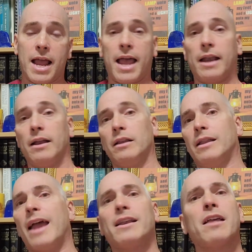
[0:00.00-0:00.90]
And
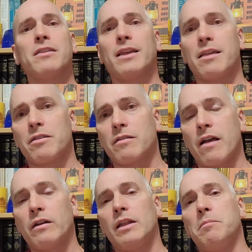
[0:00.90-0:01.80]
that doesn't
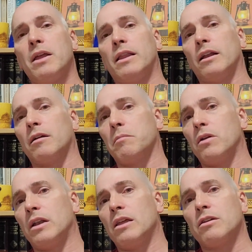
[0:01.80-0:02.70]
necessarily mean that a
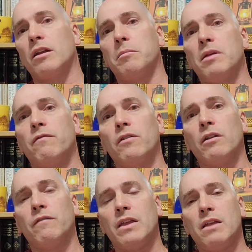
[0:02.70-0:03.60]
community is going to be full
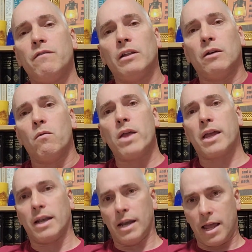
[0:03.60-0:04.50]
of evil and
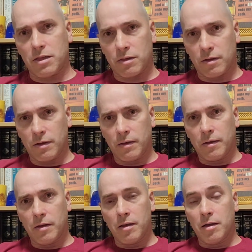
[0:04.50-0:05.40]
wickedness.
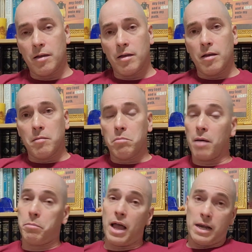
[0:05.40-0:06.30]

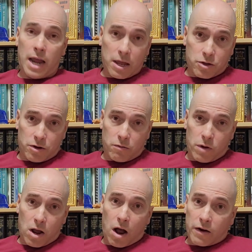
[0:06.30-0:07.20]
But by nature,
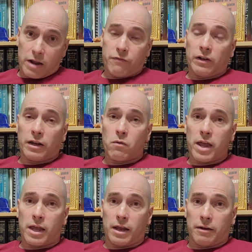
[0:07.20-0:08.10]
we are evil and
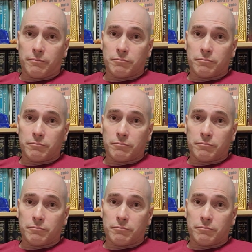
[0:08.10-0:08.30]
wicked.